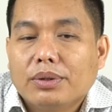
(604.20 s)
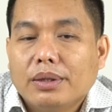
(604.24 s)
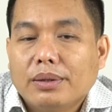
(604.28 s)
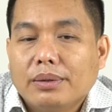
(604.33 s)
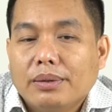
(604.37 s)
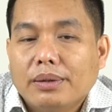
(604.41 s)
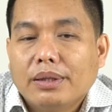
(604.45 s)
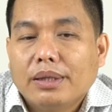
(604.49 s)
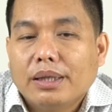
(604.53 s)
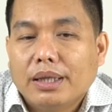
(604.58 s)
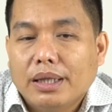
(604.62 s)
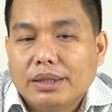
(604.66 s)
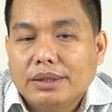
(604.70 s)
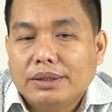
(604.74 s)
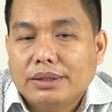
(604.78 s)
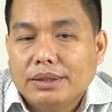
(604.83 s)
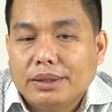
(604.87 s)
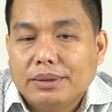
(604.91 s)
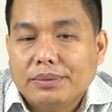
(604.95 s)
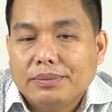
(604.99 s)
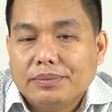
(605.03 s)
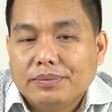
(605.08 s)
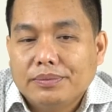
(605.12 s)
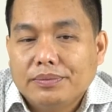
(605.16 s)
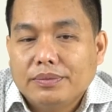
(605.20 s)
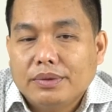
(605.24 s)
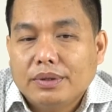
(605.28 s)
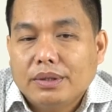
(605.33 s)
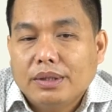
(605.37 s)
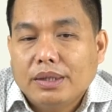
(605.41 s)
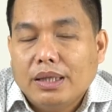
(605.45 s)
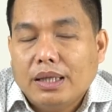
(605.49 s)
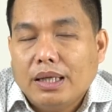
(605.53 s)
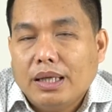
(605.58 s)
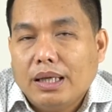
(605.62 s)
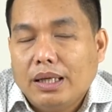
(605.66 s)
the culture?
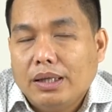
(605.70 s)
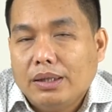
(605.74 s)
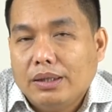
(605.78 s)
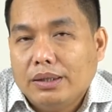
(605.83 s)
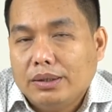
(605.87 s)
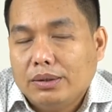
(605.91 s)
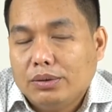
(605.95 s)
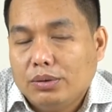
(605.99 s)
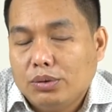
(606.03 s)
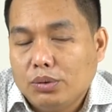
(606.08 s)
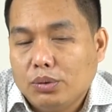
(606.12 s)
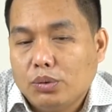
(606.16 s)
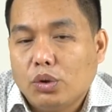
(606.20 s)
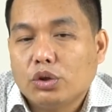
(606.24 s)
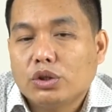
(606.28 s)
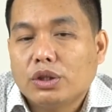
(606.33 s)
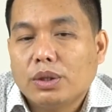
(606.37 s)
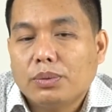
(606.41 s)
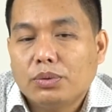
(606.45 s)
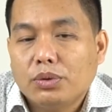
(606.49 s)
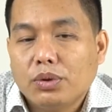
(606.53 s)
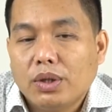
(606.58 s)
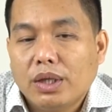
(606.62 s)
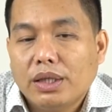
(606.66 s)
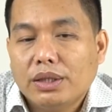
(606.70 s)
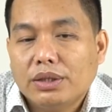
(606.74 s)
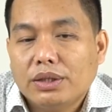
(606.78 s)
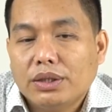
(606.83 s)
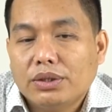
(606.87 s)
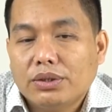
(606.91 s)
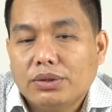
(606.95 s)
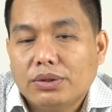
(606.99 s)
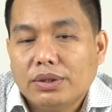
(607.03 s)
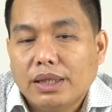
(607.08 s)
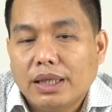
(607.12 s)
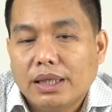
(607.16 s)
To
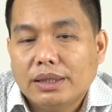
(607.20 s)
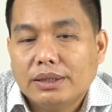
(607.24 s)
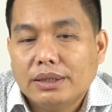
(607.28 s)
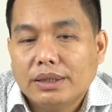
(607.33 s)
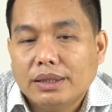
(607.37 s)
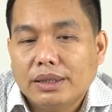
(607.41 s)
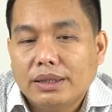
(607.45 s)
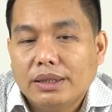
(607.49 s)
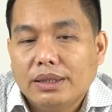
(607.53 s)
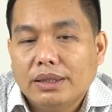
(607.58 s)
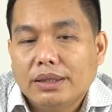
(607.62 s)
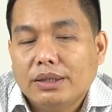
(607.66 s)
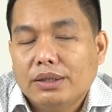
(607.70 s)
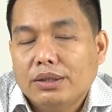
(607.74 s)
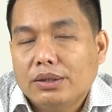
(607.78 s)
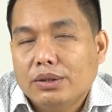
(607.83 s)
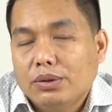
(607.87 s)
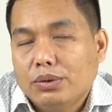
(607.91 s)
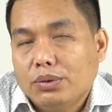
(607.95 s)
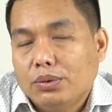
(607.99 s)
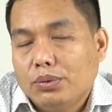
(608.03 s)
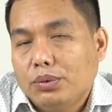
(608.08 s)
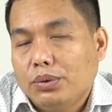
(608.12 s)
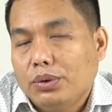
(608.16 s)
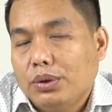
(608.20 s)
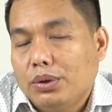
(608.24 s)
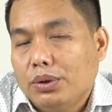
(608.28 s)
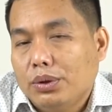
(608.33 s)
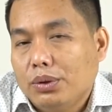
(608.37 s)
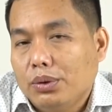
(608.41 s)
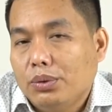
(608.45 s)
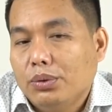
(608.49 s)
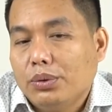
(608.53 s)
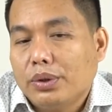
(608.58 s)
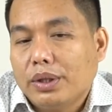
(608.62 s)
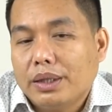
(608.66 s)
conceptualization culture, we
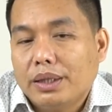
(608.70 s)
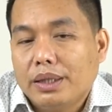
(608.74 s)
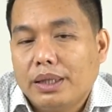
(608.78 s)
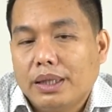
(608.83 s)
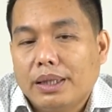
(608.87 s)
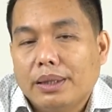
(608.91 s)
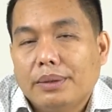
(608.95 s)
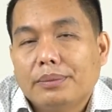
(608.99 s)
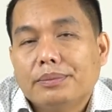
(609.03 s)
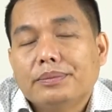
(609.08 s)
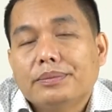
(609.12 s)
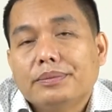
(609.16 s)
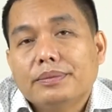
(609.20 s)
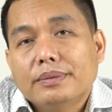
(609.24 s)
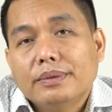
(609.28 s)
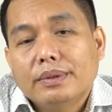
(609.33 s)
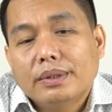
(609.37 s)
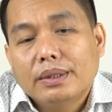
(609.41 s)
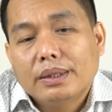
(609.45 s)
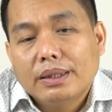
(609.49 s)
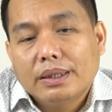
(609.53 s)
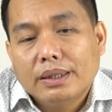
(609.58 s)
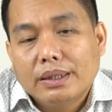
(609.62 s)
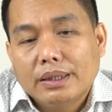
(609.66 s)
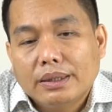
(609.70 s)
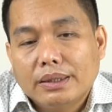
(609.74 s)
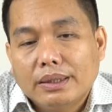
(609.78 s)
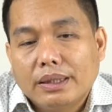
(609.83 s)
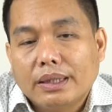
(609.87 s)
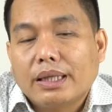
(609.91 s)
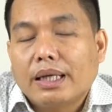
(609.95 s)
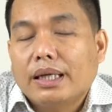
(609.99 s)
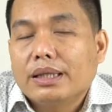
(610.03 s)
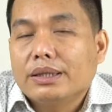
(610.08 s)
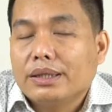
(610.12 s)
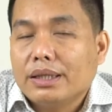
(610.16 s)
look at the
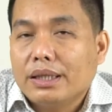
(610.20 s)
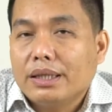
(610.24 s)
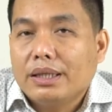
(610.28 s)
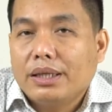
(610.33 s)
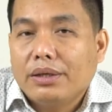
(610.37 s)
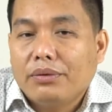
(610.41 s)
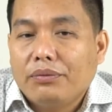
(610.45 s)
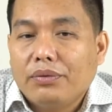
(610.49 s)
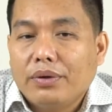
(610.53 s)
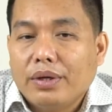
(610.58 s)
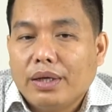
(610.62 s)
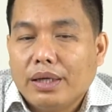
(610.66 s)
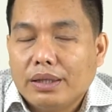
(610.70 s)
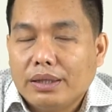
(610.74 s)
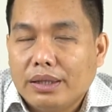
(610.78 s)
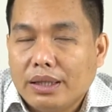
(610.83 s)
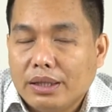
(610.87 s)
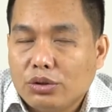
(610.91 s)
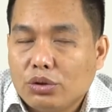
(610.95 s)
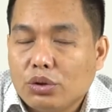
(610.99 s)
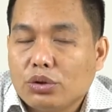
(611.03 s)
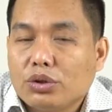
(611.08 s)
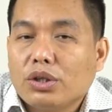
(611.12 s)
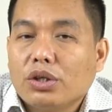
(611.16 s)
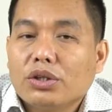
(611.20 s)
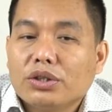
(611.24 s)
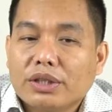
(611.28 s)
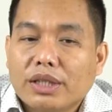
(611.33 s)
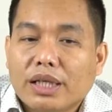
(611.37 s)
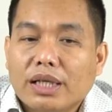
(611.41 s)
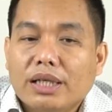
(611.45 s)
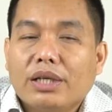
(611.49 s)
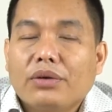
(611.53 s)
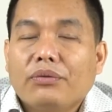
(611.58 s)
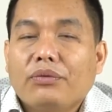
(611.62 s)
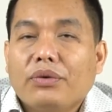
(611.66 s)
the
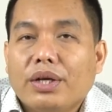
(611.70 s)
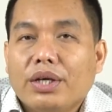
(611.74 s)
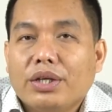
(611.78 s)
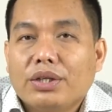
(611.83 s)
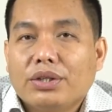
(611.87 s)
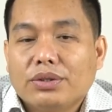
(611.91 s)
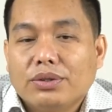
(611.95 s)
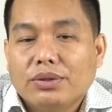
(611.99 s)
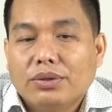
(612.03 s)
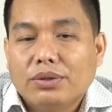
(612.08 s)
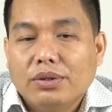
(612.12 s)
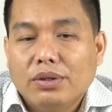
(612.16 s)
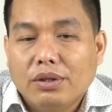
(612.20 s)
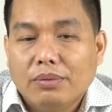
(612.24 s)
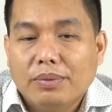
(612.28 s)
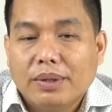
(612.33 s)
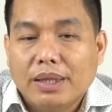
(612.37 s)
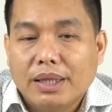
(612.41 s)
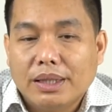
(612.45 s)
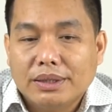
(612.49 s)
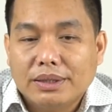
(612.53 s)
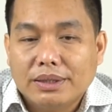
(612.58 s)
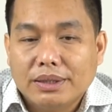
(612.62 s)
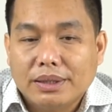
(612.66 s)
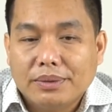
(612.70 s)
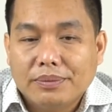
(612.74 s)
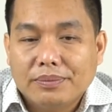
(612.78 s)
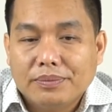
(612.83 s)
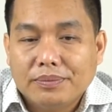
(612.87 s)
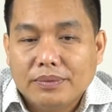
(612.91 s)
sociological definition of culture.